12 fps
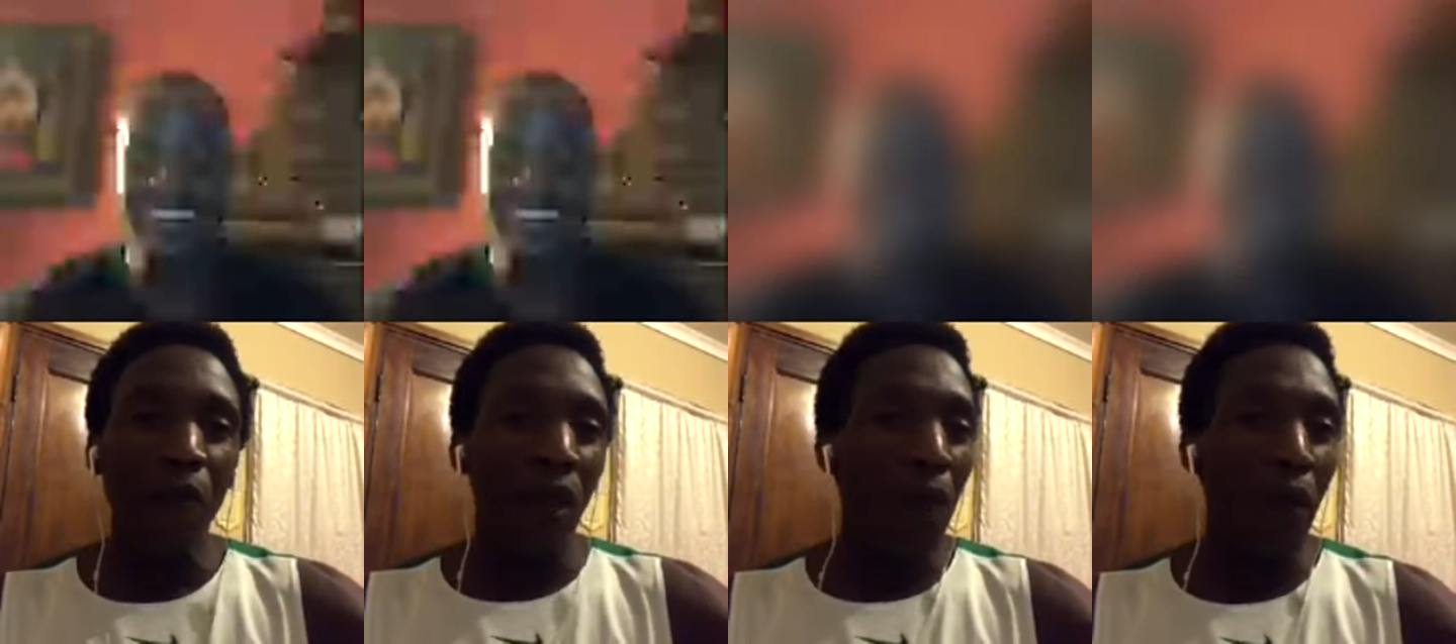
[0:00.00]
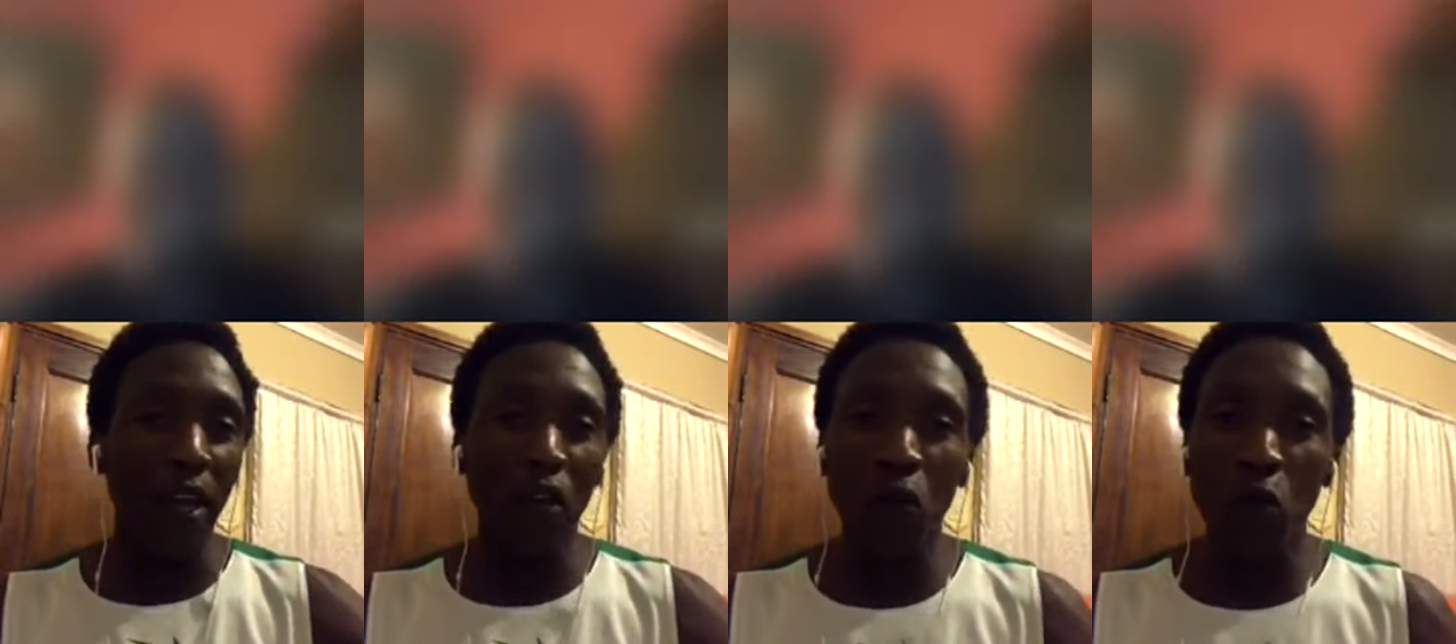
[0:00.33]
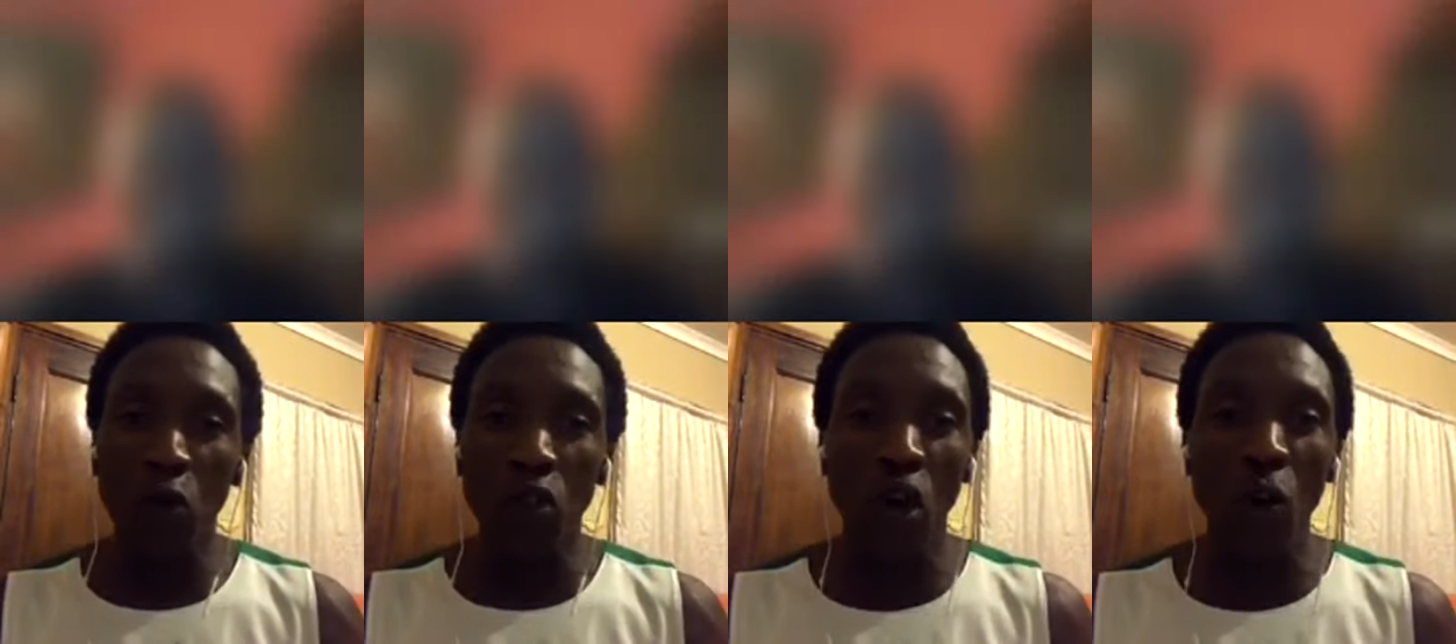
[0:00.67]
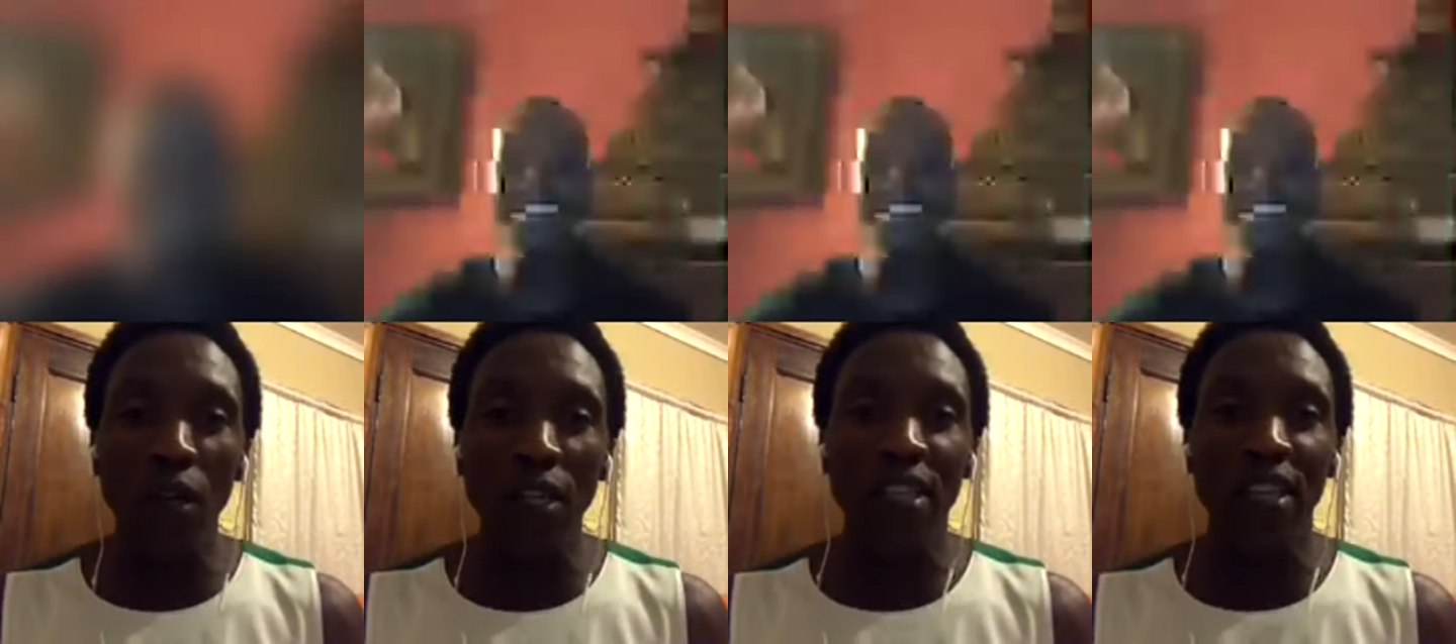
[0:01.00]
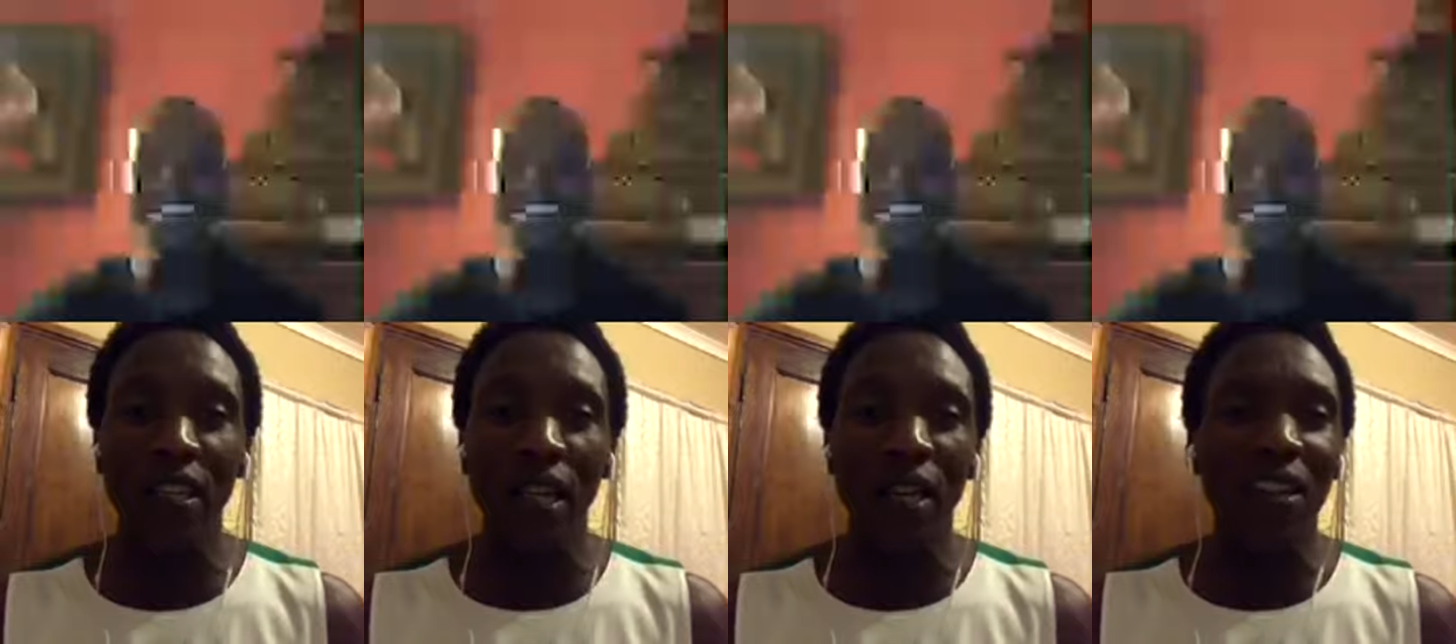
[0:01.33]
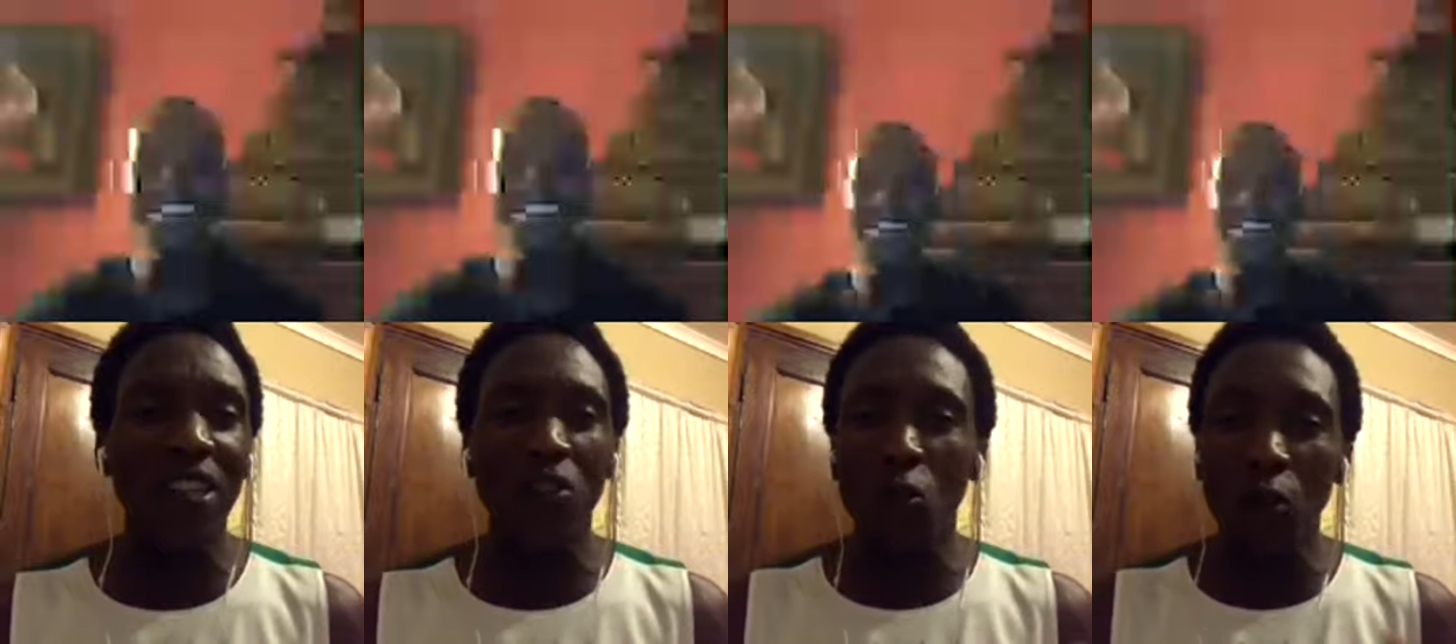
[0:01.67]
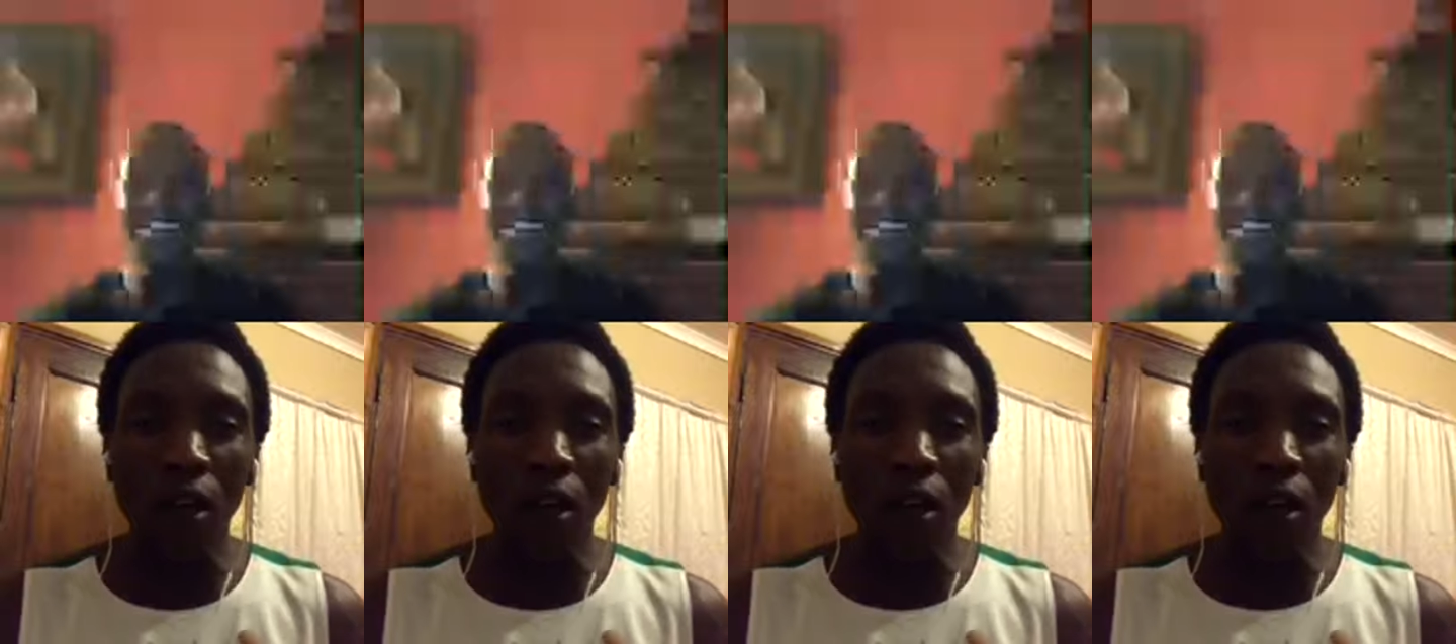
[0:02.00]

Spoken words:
back to Joburg Central is not